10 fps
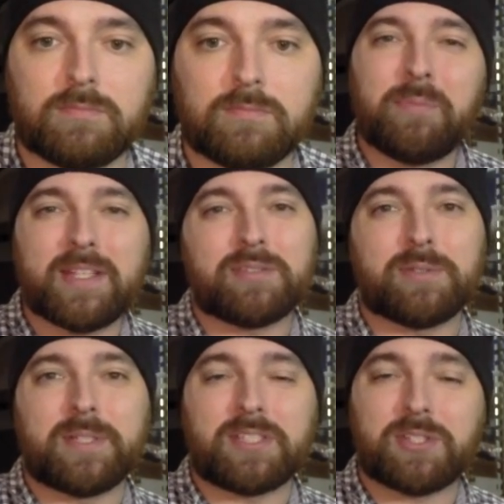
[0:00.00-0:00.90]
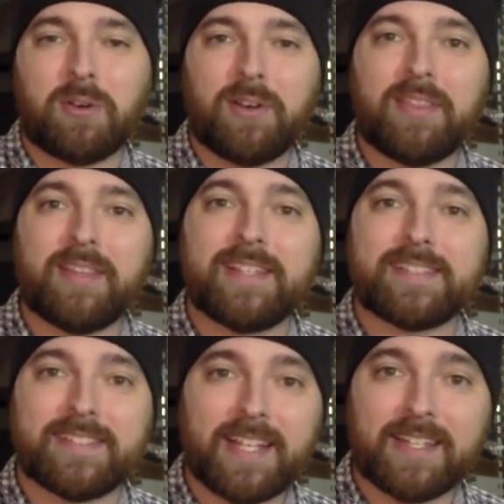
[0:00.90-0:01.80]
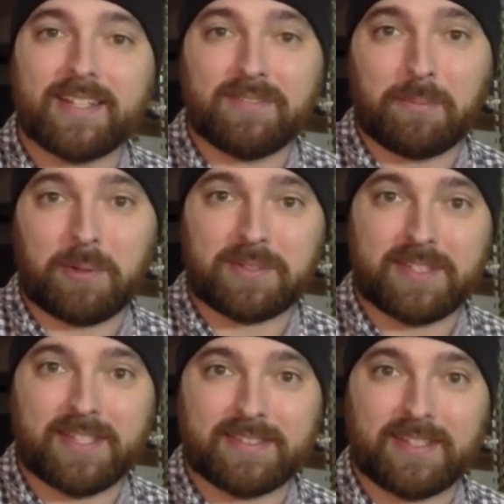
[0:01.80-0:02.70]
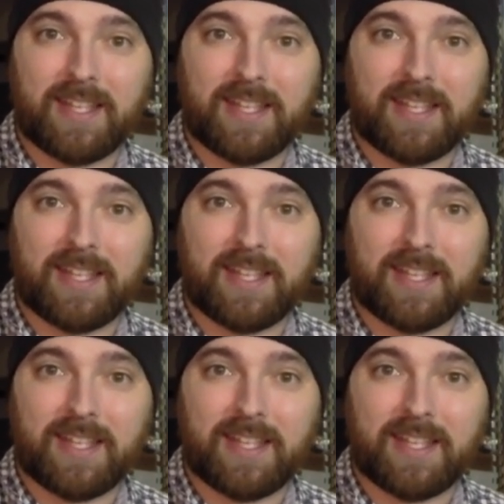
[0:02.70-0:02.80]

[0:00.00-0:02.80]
for me to enjoy the second liverboard test